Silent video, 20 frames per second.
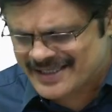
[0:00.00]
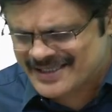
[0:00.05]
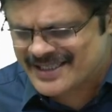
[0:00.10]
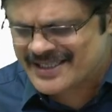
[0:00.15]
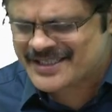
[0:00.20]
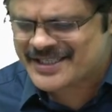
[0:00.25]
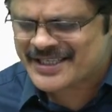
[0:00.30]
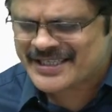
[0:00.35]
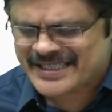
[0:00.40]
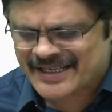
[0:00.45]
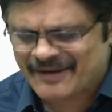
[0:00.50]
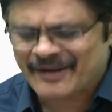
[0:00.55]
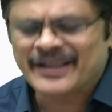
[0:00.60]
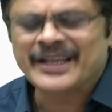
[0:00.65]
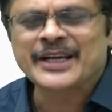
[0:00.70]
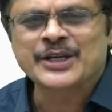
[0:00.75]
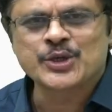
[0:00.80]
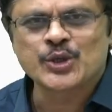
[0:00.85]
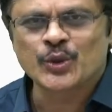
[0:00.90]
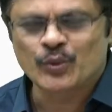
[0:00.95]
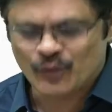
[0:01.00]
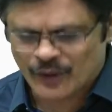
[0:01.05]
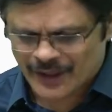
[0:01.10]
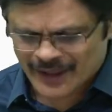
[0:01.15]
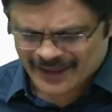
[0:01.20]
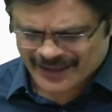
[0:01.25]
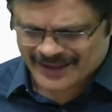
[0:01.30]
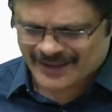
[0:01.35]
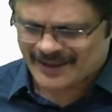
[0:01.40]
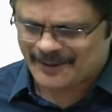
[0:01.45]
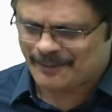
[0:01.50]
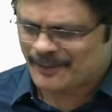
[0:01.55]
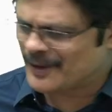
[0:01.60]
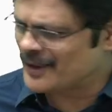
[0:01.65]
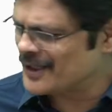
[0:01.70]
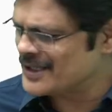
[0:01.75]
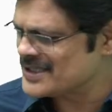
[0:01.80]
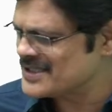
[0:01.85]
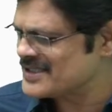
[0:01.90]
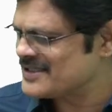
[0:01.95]
67 they should work,
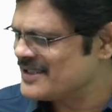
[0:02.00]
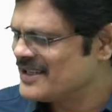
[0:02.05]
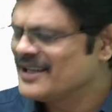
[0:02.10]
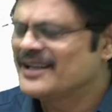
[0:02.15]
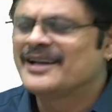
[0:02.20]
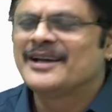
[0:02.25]
because